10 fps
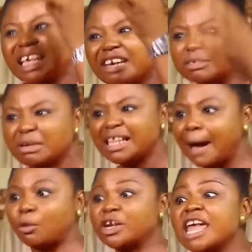that money.
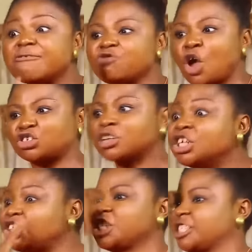If not, she's
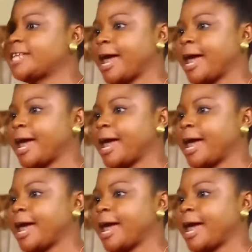dead.